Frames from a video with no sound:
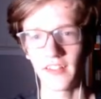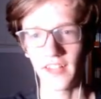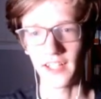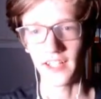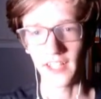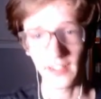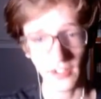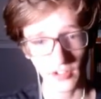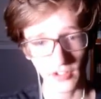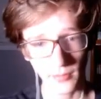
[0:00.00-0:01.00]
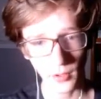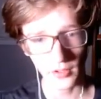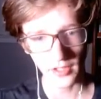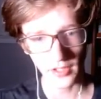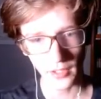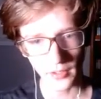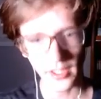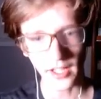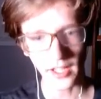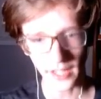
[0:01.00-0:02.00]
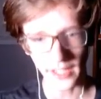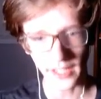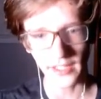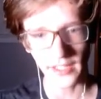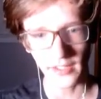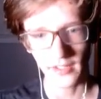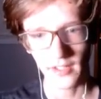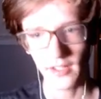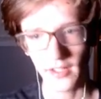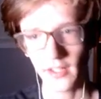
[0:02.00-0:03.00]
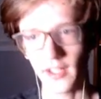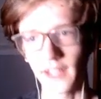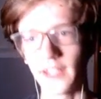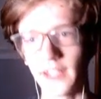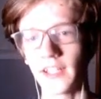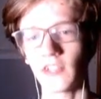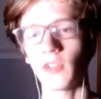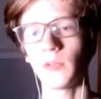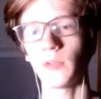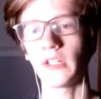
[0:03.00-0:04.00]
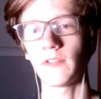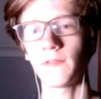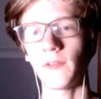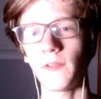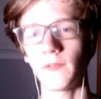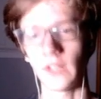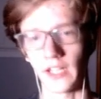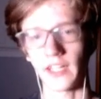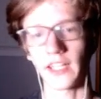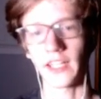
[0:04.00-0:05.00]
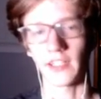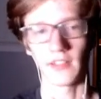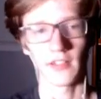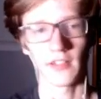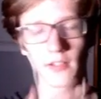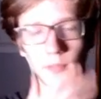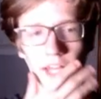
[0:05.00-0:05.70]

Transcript: And then listen mode clarity. I like it. And then next up we need 50. I like it. But